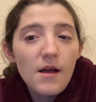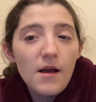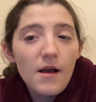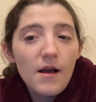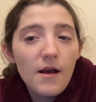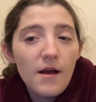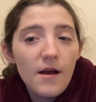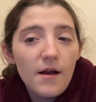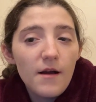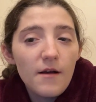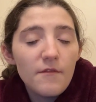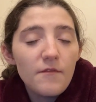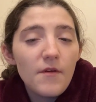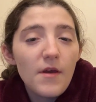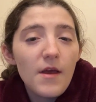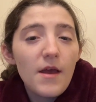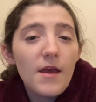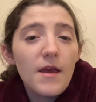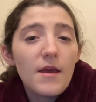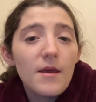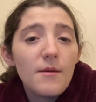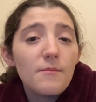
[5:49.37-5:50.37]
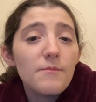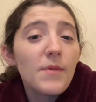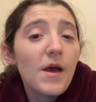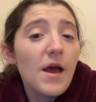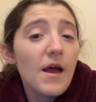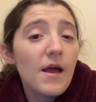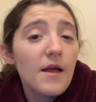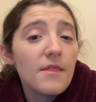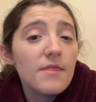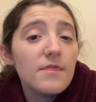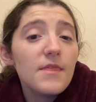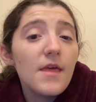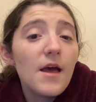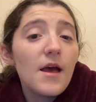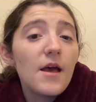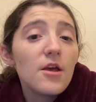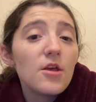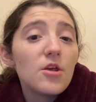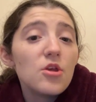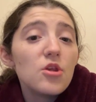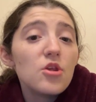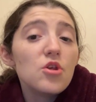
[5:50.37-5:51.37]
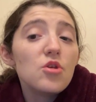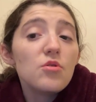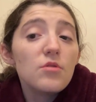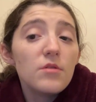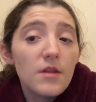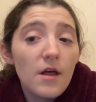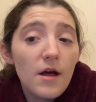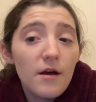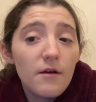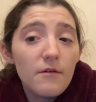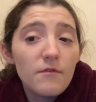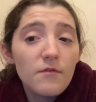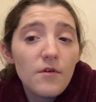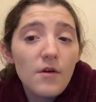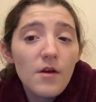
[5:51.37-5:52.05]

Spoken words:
of a pet that you love